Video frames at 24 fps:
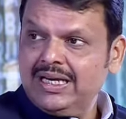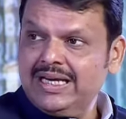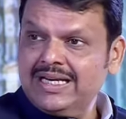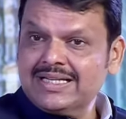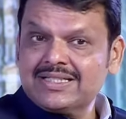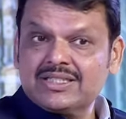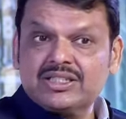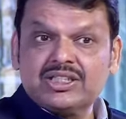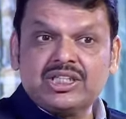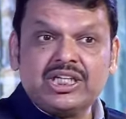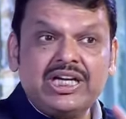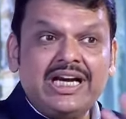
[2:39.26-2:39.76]

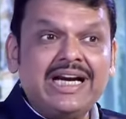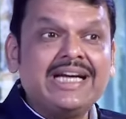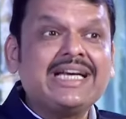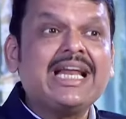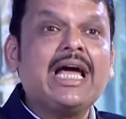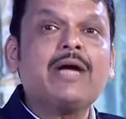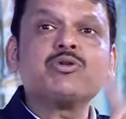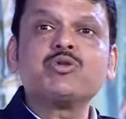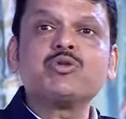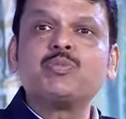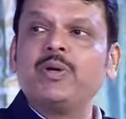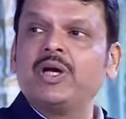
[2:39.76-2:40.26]
is three
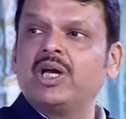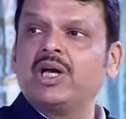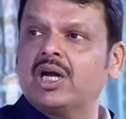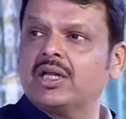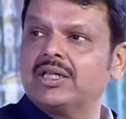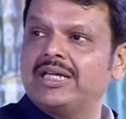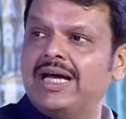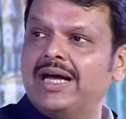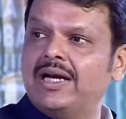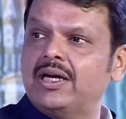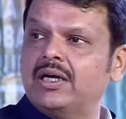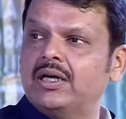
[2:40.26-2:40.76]
times bigger
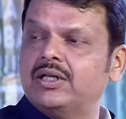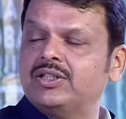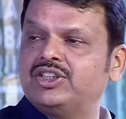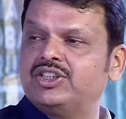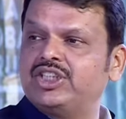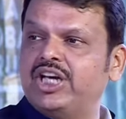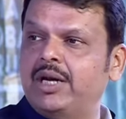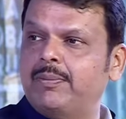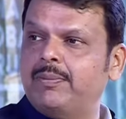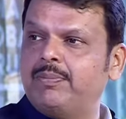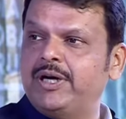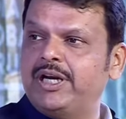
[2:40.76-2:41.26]
than
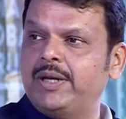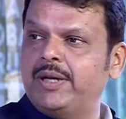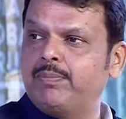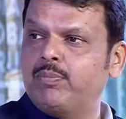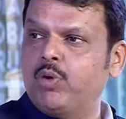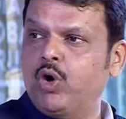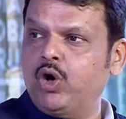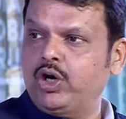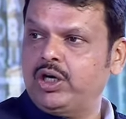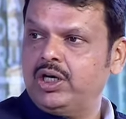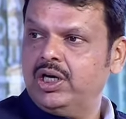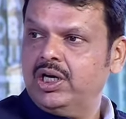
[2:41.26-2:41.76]
JNPT
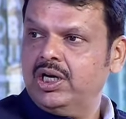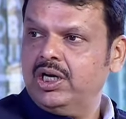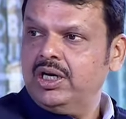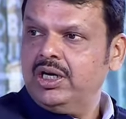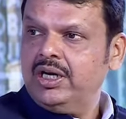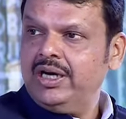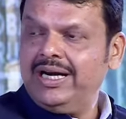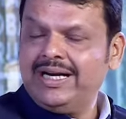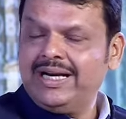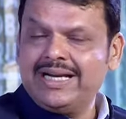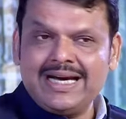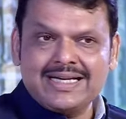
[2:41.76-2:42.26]
Port.
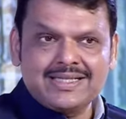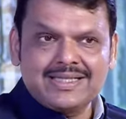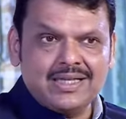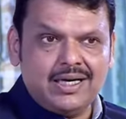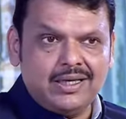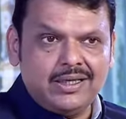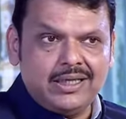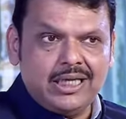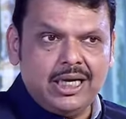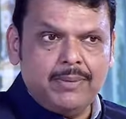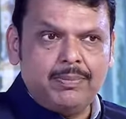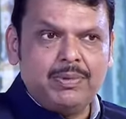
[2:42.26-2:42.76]
It has
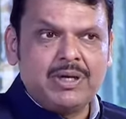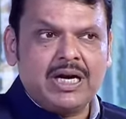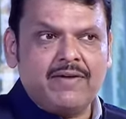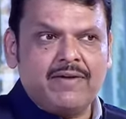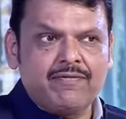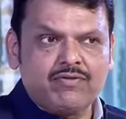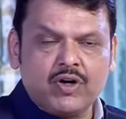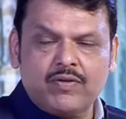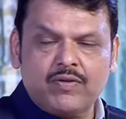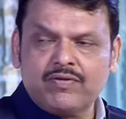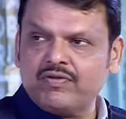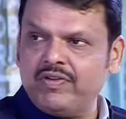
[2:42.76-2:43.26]
a deep
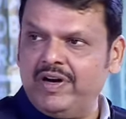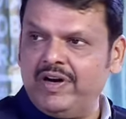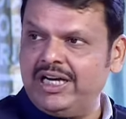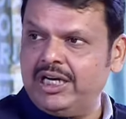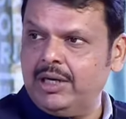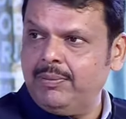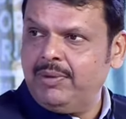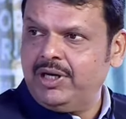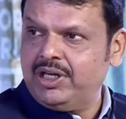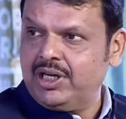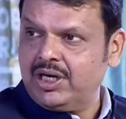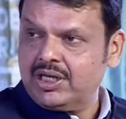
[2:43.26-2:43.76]
draft of
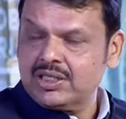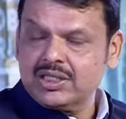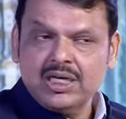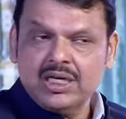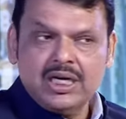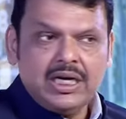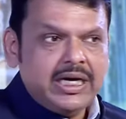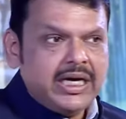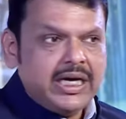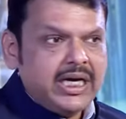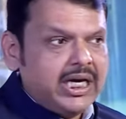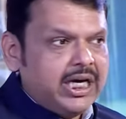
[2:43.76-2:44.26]
20 meters.
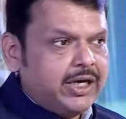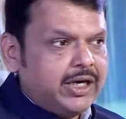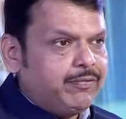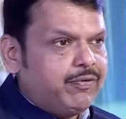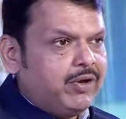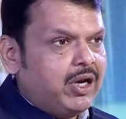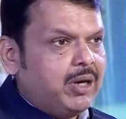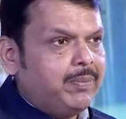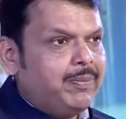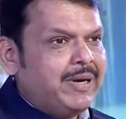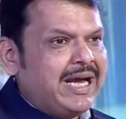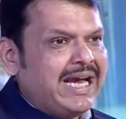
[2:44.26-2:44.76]
It
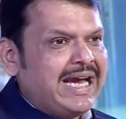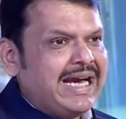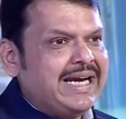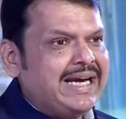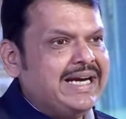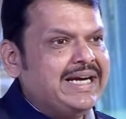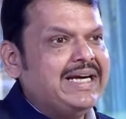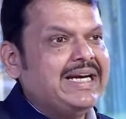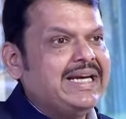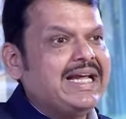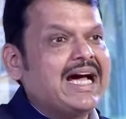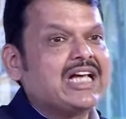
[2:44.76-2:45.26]
will be
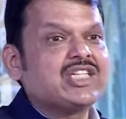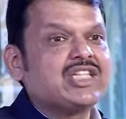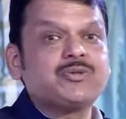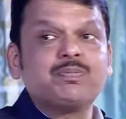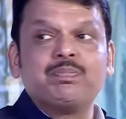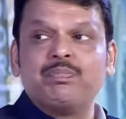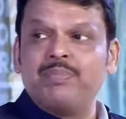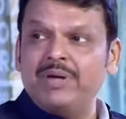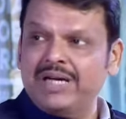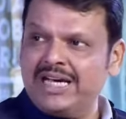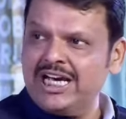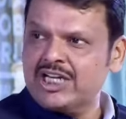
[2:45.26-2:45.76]
India's
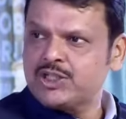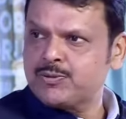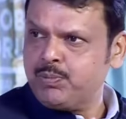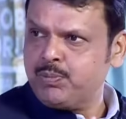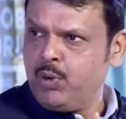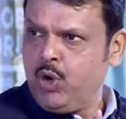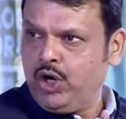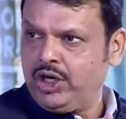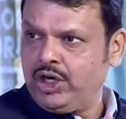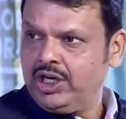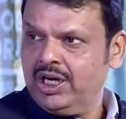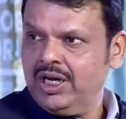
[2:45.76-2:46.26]
biggest
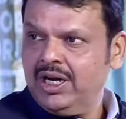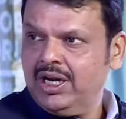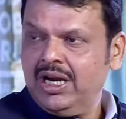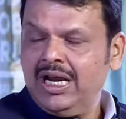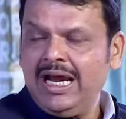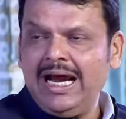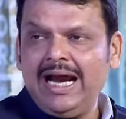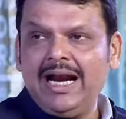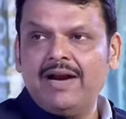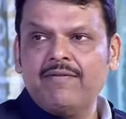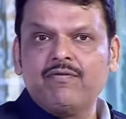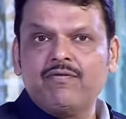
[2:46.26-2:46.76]
port.
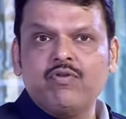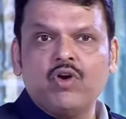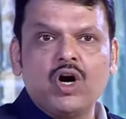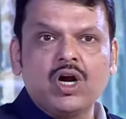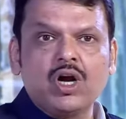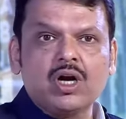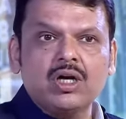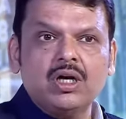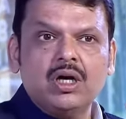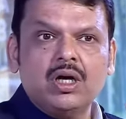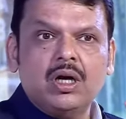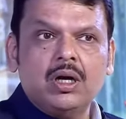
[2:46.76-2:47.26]
And
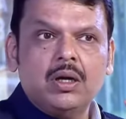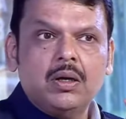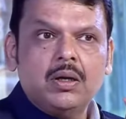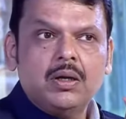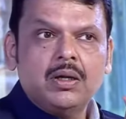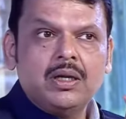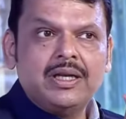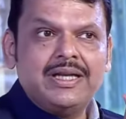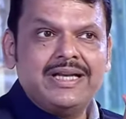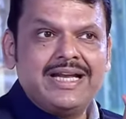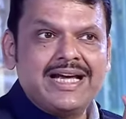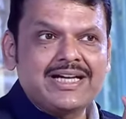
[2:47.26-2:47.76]
for
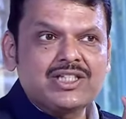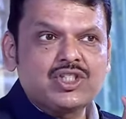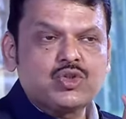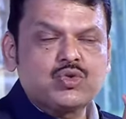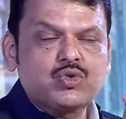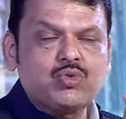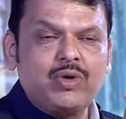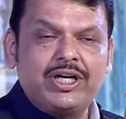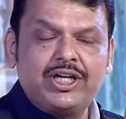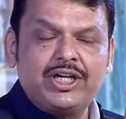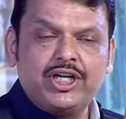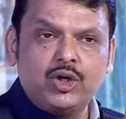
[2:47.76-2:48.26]
next
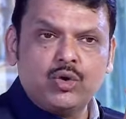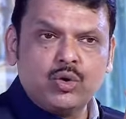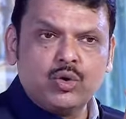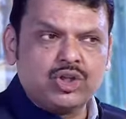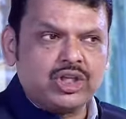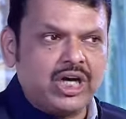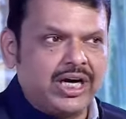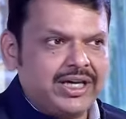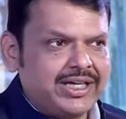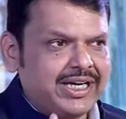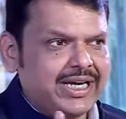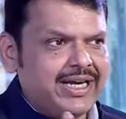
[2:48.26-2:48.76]
20 to
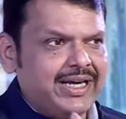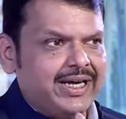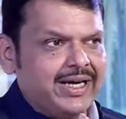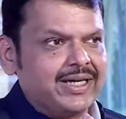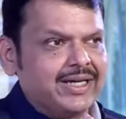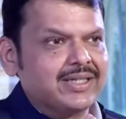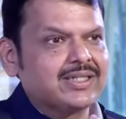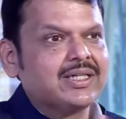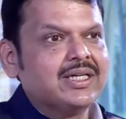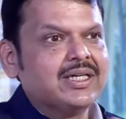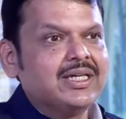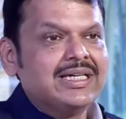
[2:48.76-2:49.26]
30
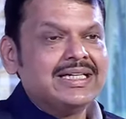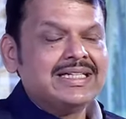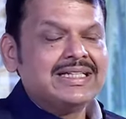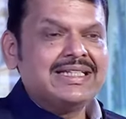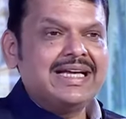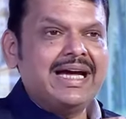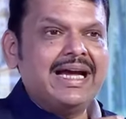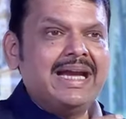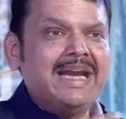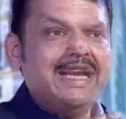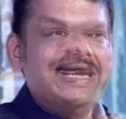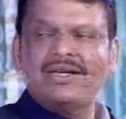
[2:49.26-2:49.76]
years,
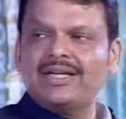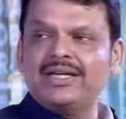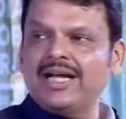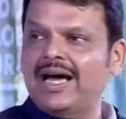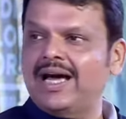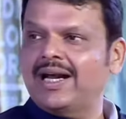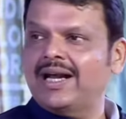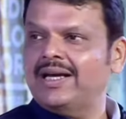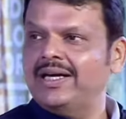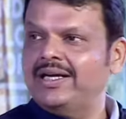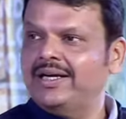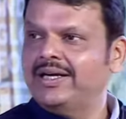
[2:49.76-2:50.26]
the
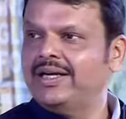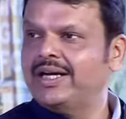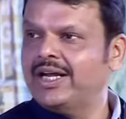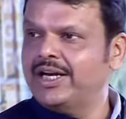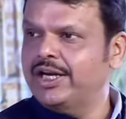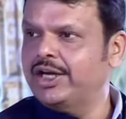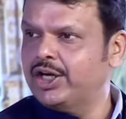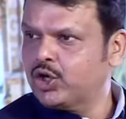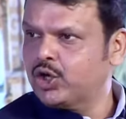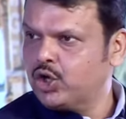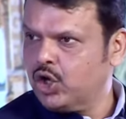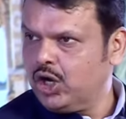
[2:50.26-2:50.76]
entire Indian
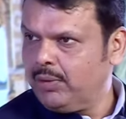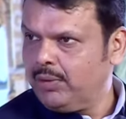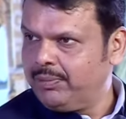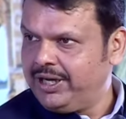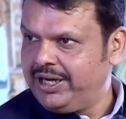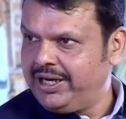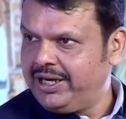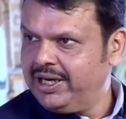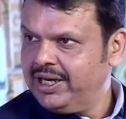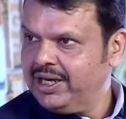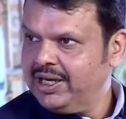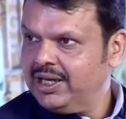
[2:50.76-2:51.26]

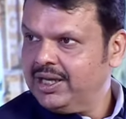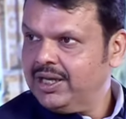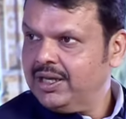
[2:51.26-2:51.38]
economy